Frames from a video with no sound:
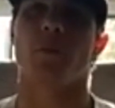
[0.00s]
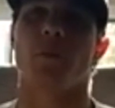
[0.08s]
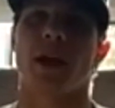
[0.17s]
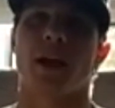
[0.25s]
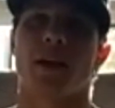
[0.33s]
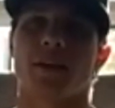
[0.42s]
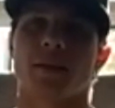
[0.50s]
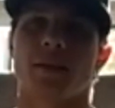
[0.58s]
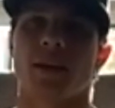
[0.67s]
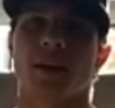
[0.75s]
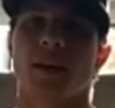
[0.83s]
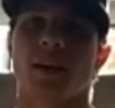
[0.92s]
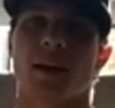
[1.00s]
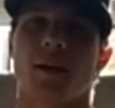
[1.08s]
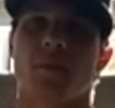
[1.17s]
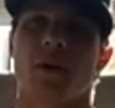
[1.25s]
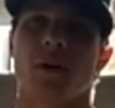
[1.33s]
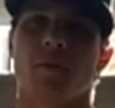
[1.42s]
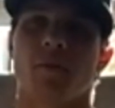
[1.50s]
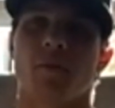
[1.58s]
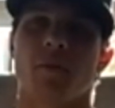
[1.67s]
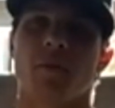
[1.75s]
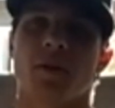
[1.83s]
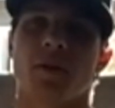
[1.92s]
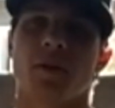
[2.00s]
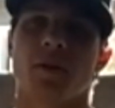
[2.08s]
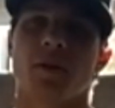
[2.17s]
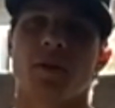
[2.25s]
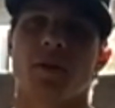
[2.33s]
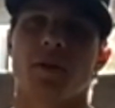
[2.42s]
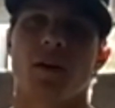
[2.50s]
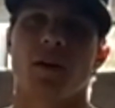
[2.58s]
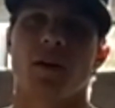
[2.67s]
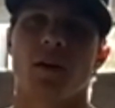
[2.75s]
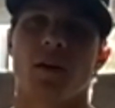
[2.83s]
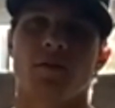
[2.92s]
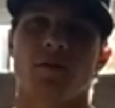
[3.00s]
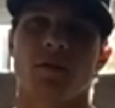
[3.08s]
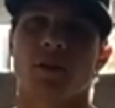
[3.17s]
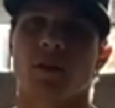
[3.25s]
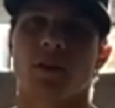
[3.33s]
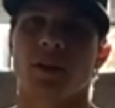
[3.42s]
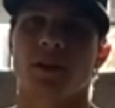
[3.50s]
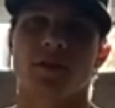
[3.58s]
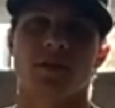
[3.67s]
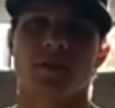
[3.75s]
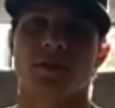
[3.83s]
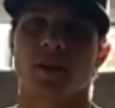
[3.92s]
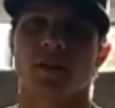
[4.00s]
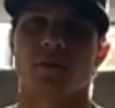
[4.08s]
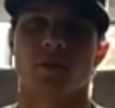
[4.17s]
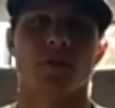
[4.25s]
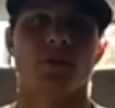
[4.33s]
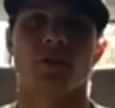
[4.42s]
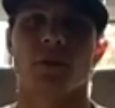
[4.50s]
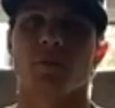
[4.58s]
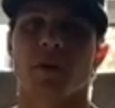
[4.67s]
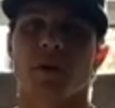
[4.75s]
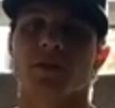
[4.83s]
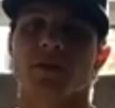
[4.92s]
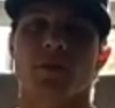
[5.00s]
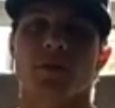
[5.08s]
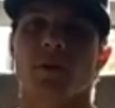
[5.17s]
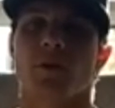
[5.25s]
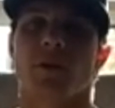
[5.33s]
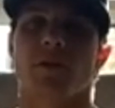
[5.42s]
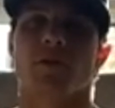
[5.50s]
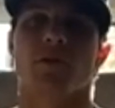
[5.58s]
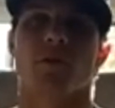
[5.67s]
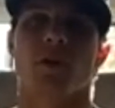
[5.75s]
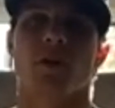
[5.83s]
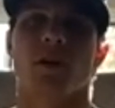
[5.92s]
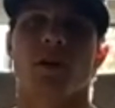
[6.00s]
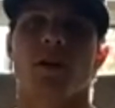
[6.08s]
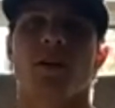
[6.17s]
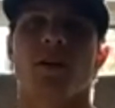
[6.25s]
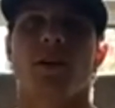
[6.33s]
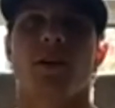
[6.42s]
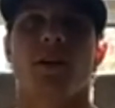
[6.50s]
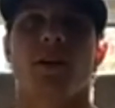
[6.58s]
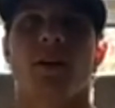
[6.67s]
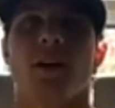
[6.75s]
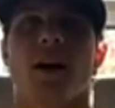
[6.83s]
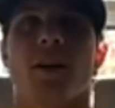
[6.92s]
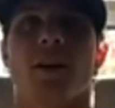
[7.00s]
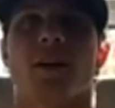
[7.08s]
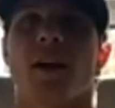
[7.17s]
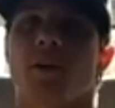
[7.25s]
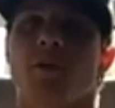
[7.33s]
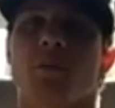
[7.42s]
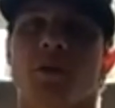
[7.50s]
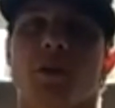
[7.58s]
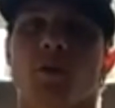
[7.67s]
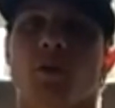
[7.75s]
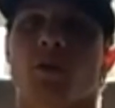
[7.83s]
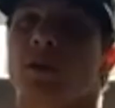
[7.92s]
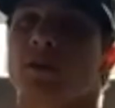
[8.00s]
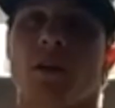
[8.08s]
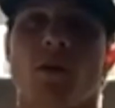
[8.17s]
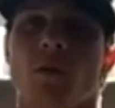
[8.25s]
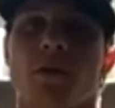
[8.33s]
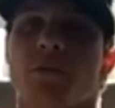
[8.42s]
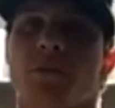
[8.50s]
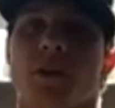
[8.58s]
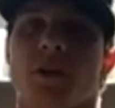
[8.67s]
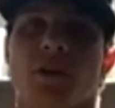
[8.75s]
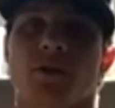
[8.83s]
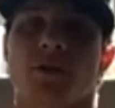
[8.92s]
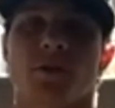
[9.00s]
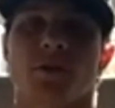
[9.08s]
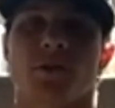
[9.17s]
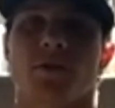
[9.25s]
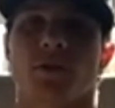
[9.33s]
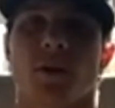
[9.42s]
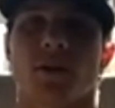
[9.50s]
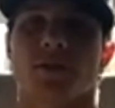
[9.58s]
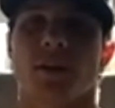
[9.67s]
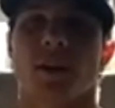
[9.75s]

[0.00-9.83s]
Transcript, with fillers: band thing came up, of the cleats and stuff where you can basically wear whatever you want, I thought it would be cool, because I've always been into shoes. So I was like,